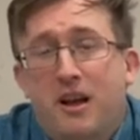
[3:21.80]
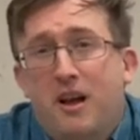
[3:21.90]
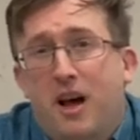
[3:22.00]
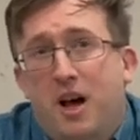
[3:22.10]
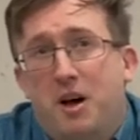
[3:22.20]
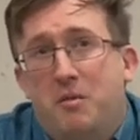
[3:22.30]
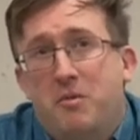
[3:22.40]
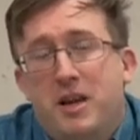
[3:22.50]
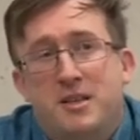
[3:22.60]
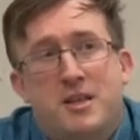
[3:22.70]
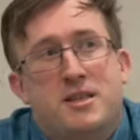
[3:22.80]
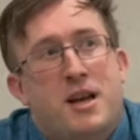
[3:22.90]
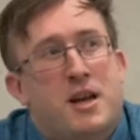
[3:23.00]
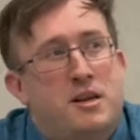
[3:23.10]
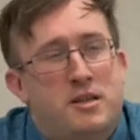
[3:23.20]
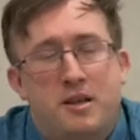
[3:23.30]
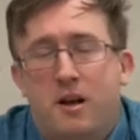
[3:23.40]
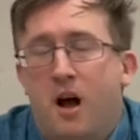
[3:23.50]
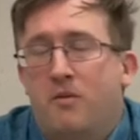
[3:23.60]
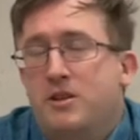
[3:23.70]
it's exciting just the
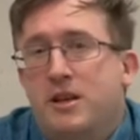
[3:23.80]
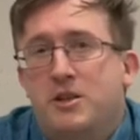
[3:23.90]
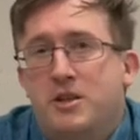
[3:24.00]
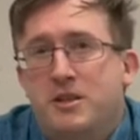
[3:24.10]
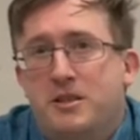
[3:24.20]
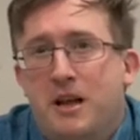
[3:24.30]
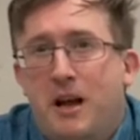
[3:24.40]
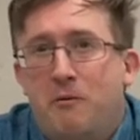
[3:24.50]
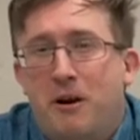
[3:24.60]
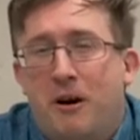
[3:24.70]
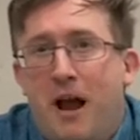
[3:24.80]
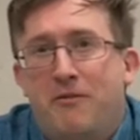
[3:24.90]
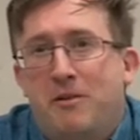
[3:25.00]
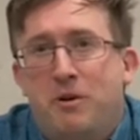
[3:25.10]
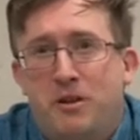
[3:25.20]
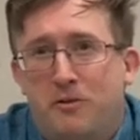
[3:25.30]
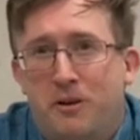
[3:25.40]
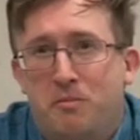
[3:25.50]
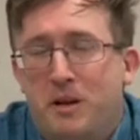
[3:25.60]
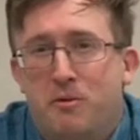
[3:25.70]
conversations that we are having with
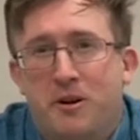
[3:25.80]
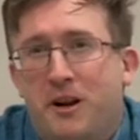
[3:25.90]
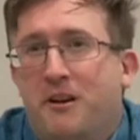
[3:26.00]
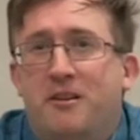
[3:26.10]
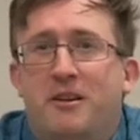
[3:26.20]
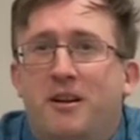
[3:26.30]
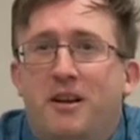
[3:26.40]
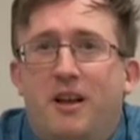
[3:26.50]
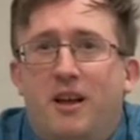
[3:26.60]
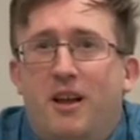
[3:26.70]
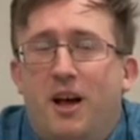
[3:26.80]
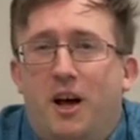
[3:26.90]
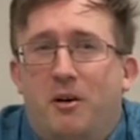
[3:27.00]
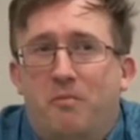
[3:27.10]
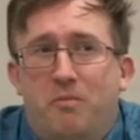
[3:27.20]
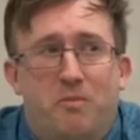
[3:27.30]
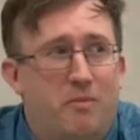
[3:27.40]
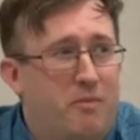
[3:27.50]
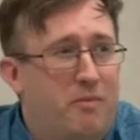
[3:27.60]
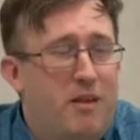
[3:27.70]
different people here.
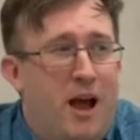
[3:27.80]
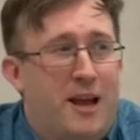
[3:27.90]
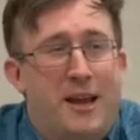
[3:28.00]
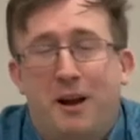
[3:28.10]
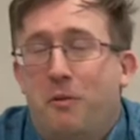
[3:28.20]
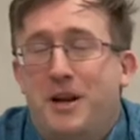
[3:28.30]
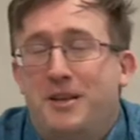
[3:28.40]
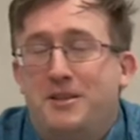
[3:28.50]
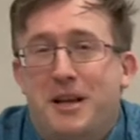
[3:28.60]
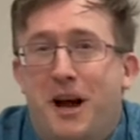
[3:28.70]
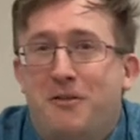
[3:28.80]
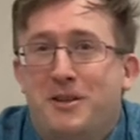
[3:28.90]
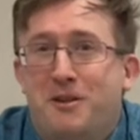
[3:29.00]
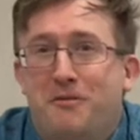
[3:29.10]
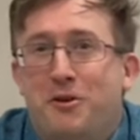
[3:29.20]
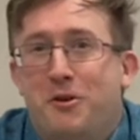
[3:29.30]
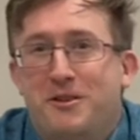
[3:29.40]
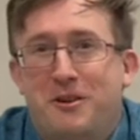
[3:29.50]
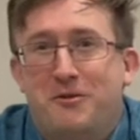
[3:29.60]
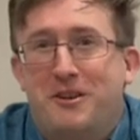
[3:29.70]
I can't wait to see how this
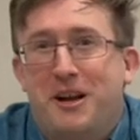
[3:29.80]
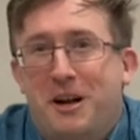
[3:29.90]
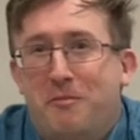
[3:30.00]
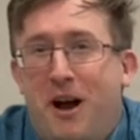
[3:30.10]
unfolds over time.